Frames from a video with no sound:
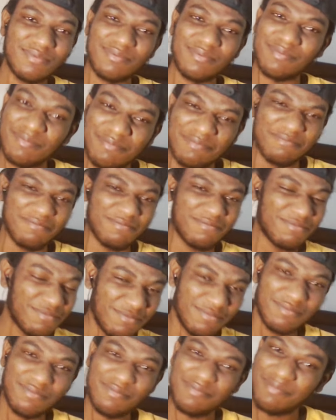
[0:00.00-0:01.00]
Top your list when
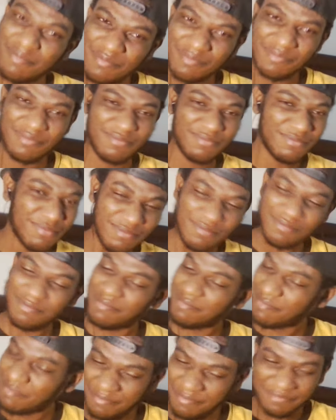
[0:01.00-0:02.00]
no fraudulent now. Have
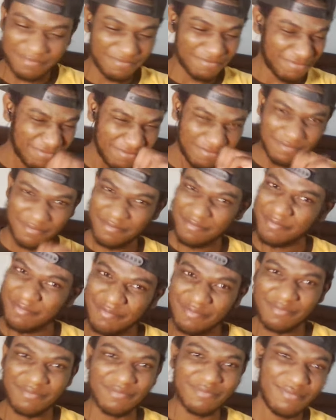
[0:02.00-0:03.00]
Keisha, Tisha and Trisha
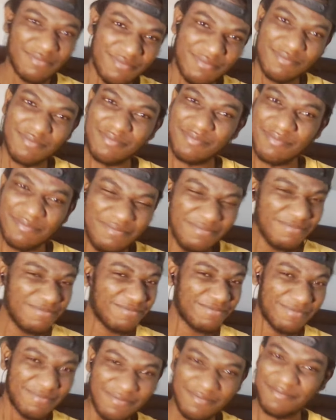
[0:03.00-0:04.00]
link though. Now gave me
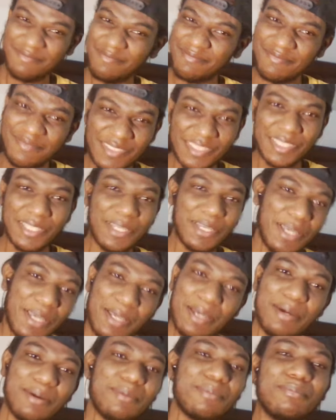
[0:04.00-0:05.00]
Digicel text me from
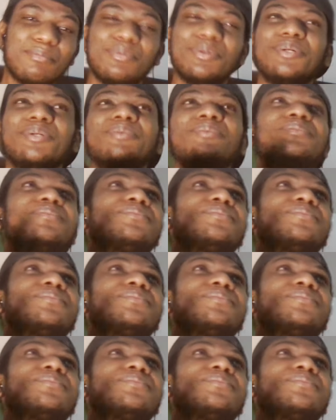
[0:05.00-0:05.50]
floor. Bro.